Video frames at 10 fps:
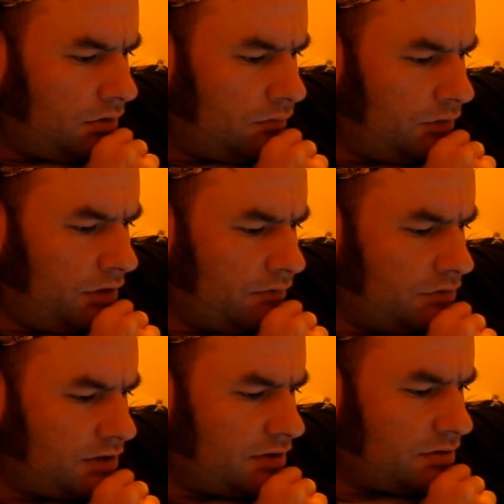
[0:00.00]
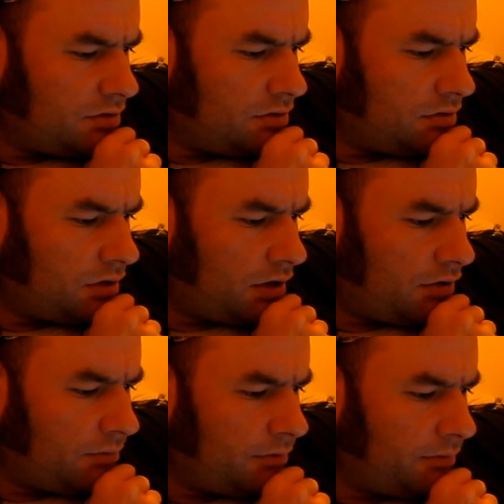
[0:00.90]
We don't censor ad
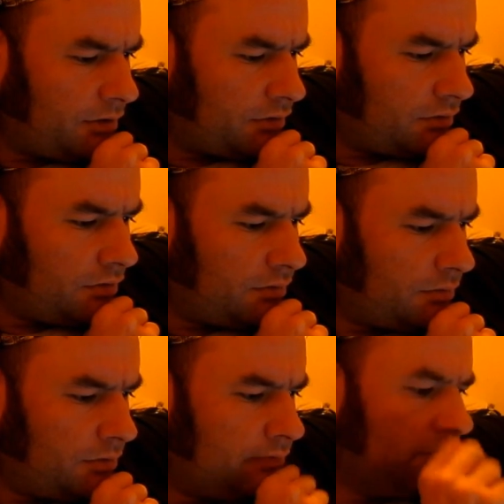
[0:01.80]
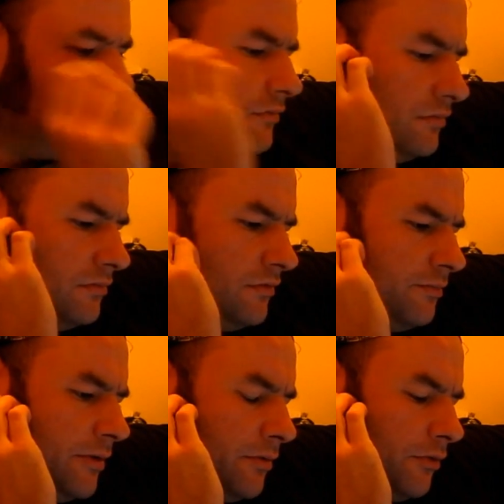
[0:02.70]
hominem attacks either. If
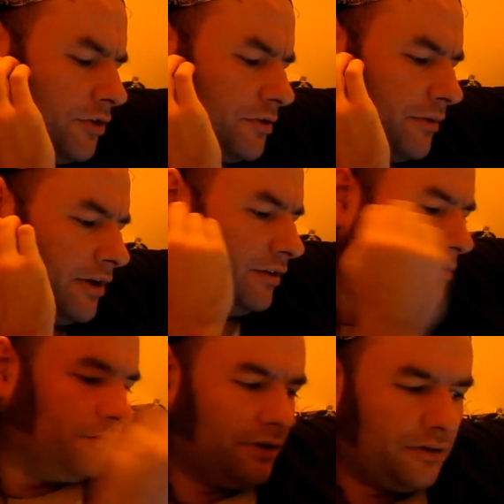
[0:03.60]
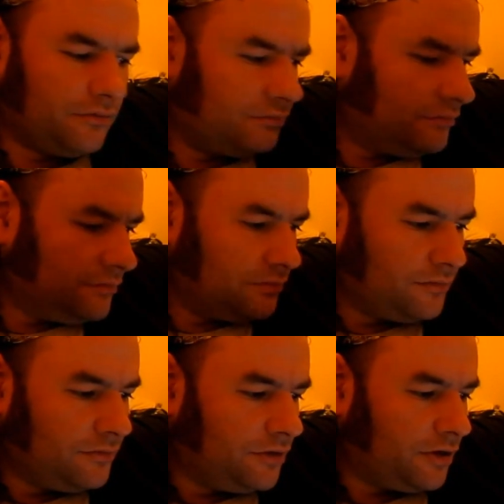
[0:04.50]
people want to make them, then,
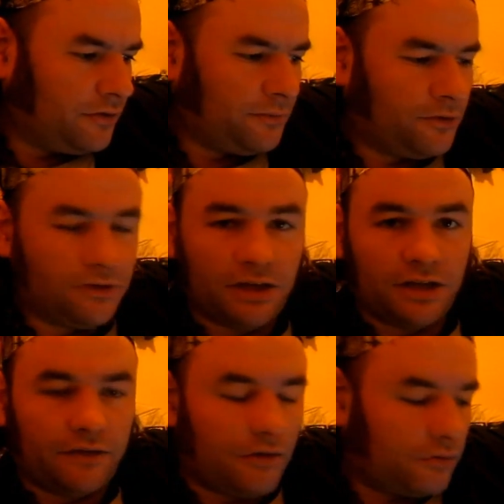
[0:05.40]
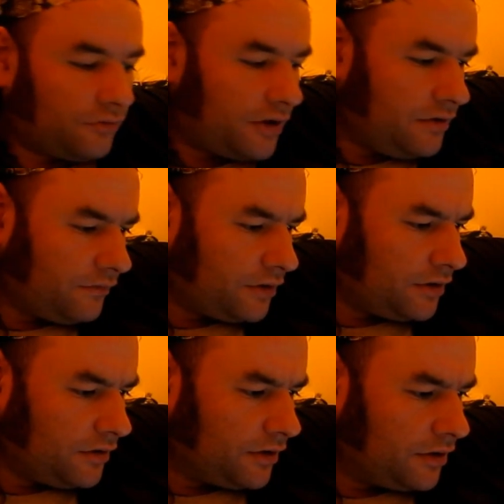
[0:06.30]
you know, they're just digging their own grave, really,
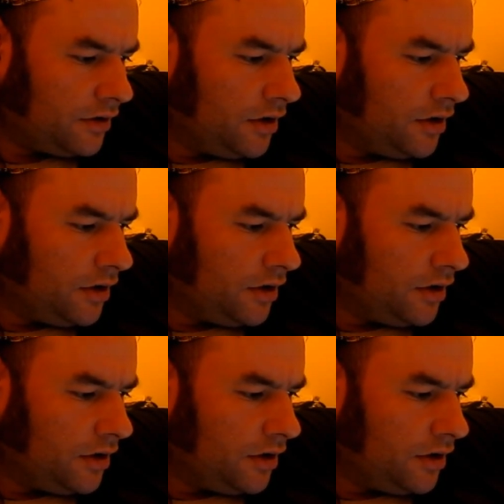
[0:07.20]
aren't they?